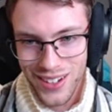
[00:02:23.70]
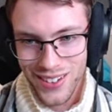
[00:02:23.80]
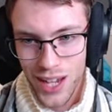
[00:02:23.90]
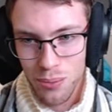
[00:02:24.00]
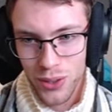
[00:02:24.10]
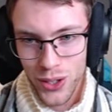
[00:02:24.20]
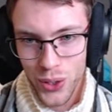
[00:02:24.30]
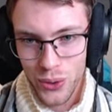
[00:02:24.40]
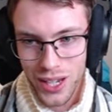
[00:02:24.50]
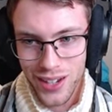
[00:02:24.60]
type in the
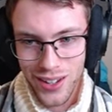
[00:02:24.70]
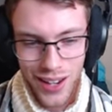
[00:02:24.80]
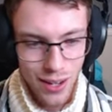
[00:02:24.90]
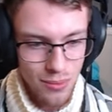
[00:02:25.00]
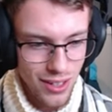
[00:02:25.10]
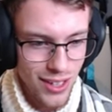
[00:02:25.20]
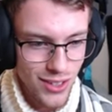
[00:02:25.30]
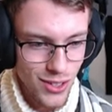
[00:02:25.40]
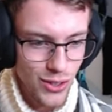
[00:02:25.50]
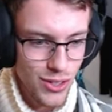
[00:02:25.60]
code in time, and
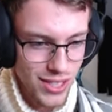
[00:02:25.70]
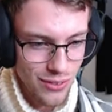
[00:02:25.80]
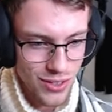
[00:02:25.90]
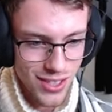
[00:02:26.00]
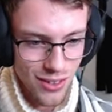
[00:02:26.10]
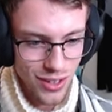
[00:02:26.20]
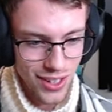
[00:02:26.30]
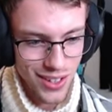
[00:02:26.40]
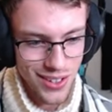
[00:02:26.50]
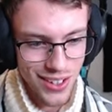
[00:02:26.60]
so I'll just have to see if I
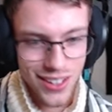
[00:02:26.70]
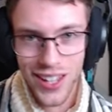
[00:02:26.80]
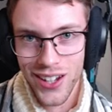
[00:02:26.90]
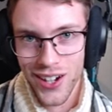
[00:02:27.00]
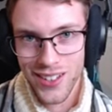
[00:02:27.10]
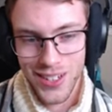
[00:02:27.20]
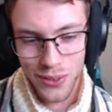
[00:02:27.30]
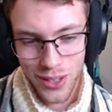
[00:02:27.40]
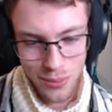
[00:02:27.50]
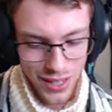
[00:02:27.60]
can get in contact
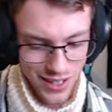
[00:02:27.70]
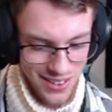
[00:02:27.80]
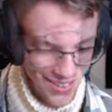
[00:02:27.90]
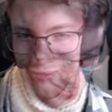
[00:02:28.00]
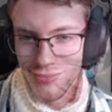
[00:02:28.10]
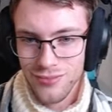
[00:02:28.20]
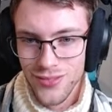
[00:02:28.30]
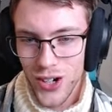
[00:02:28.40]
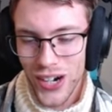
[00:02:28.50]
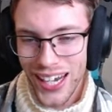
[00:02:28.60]
with him again.
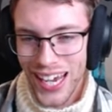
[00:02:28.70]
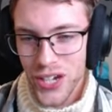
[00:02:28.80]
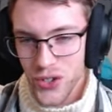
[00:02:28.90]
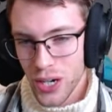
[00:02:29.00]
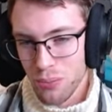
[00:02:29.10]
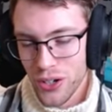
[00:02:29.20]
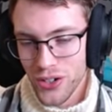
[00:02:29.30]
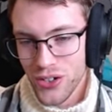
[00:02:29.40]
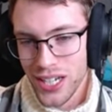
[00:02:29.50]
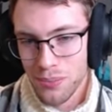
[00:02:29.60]
All right, a trade
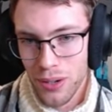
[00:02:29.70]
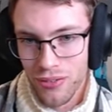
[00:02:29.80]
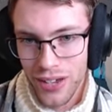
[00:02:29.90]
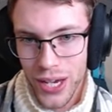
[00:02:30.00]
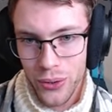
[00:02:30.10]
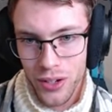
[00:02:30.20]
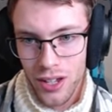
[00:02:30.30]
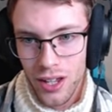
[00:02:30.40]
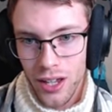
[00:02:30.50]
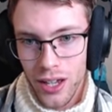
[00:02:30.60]
partner has been found.
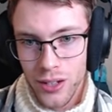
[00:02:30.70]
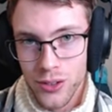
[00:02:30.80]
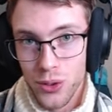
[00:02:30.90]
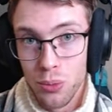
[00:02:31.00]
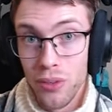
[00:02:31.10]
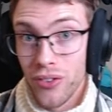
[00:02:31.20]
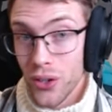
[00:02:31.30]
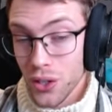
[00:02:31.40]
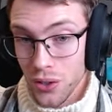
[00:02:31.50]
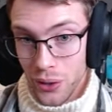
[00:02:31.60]
And so to be
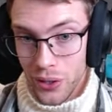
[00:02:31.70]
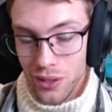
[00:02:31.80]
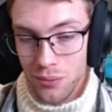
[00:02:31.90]
very clear,